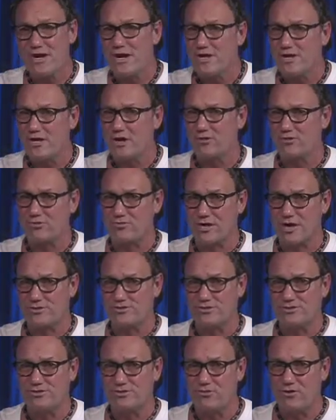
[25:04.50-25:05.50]
to get out there and
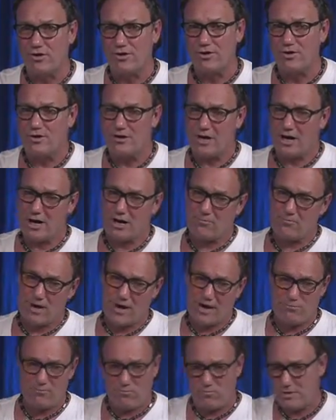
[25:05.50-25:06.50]
actually do it.
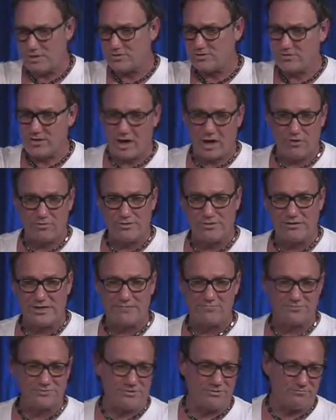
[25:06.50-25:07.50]
I went to the Harley
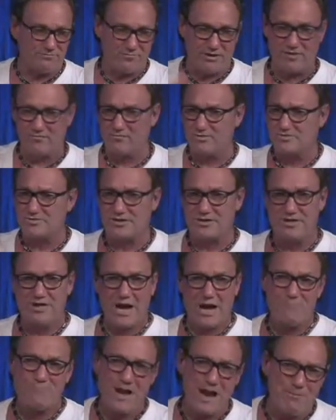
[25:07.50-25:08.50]
Davidson, the Veterans thing.
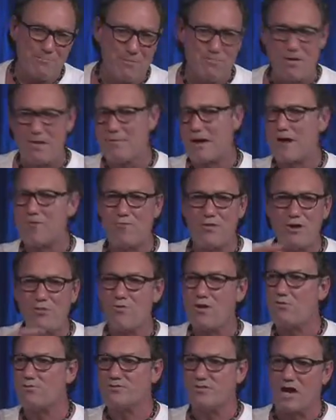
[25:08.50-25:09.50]
I run
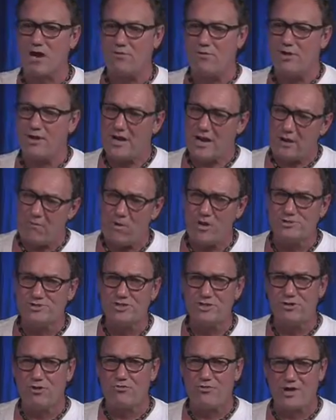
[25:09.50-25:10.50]
around town. I want
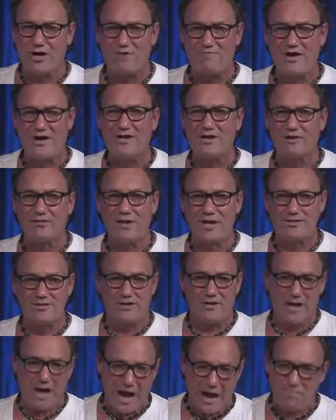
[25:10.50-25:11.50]
you to know that if I get
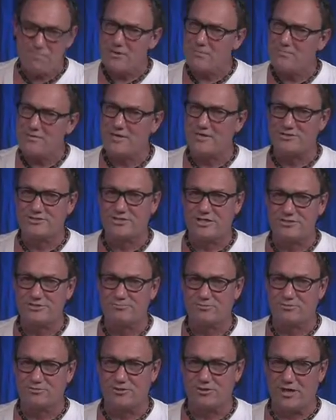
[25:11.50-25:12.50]
elected, I'm going to be
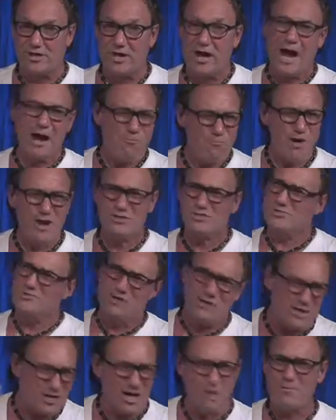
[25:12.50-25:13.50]
accessible to you. I want you
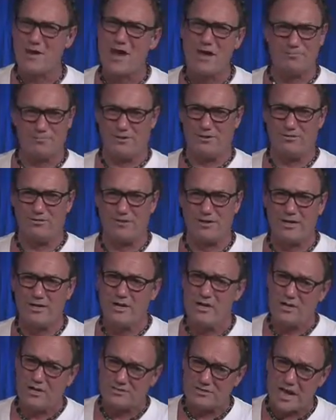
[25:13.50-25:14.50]
to come at me, okay?
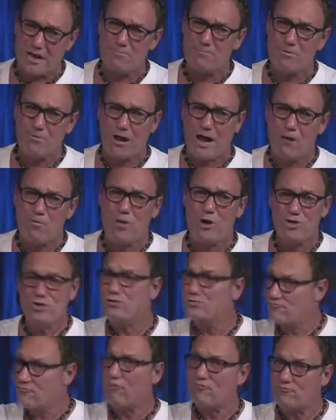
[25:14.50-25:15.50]
Because I want you
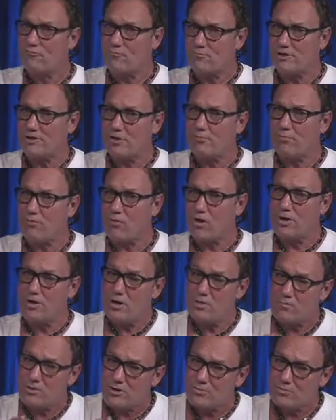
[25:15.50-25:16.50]
to vote for me, number
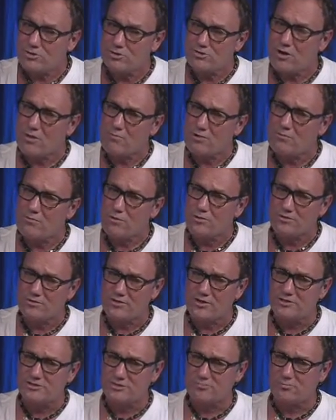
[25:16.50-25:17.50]
one. But number two, I want to put
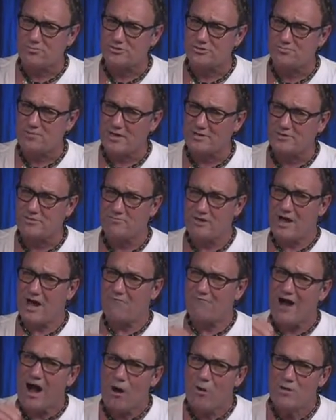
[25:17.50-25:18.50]
things in perspective
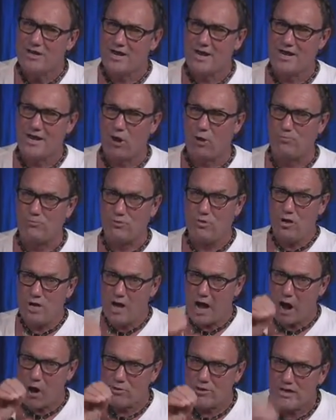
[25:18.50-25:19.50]
of how can I help you?
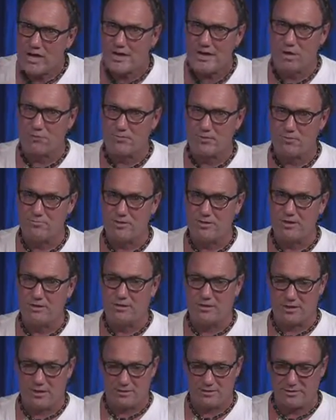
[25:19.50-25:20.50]
How can I help
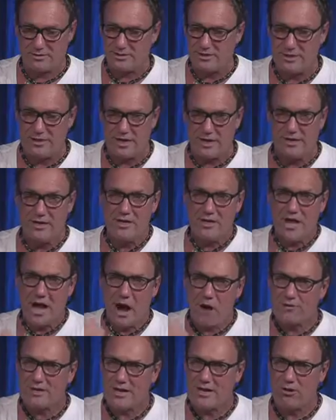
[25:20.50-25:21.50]
Kihei?
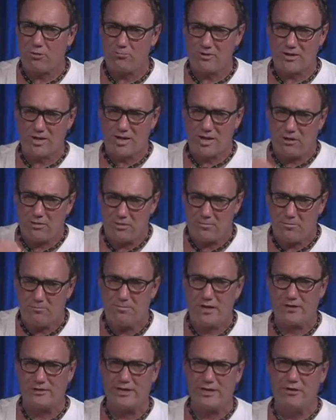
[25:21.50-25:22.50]
How can I help
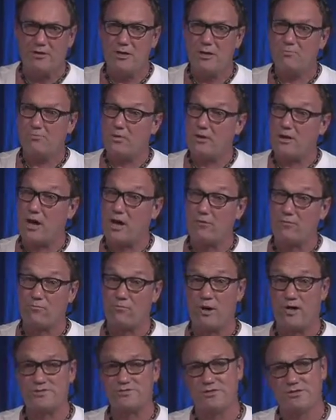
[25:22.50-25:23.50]
Malaya? But
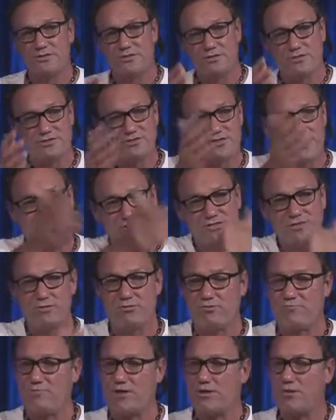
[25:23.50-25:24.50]
otherwise, Stacy
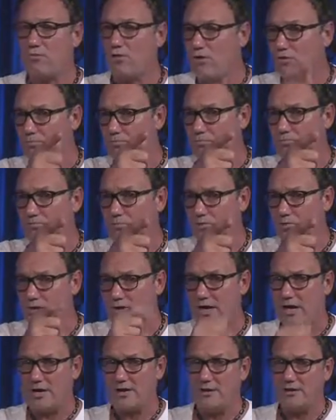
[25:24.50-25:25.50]
Crivello out in
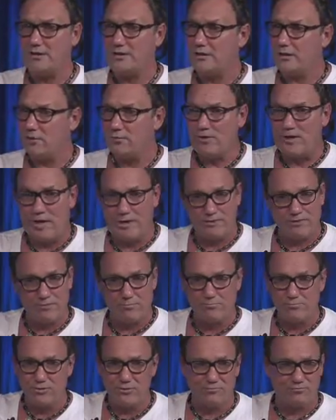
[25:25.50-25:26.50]
Molokai. We
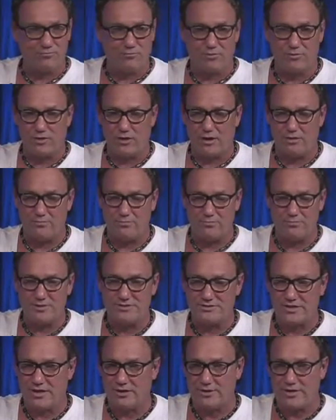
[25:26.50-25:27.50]
got beautiful
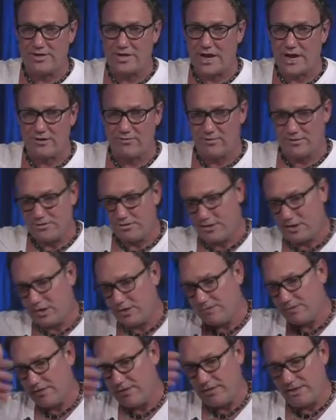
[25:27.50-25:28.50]
Miss Ellie Cochran
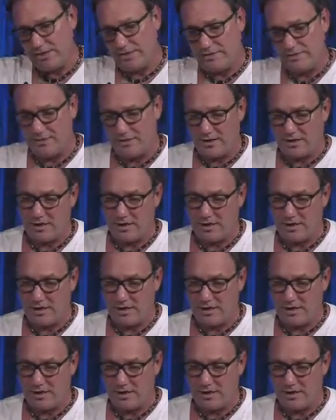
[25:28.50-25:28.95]
in